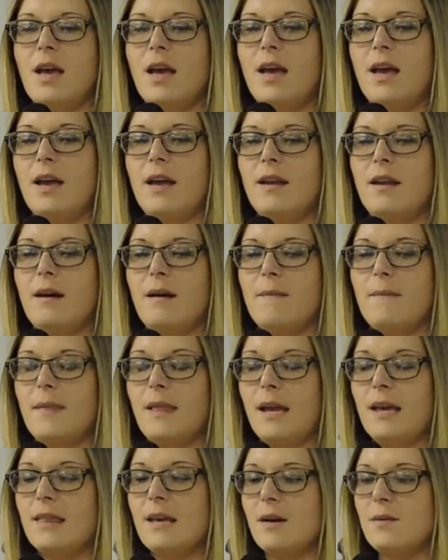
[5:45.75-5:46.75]
And,
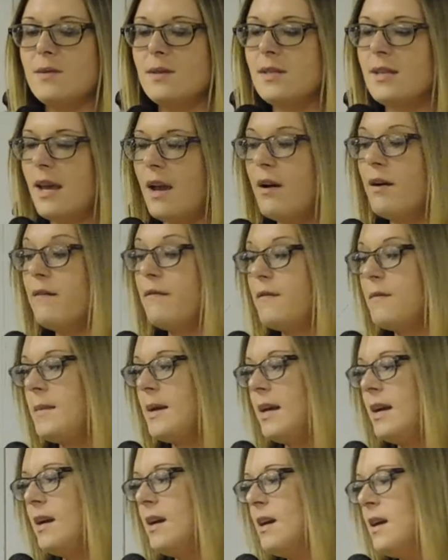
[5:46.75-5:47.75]
that was scary for
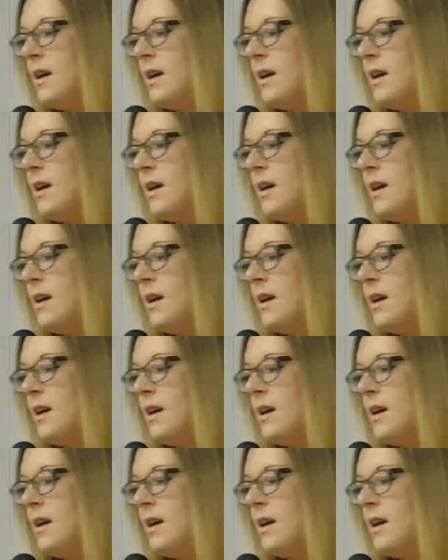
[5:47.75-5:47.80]
me.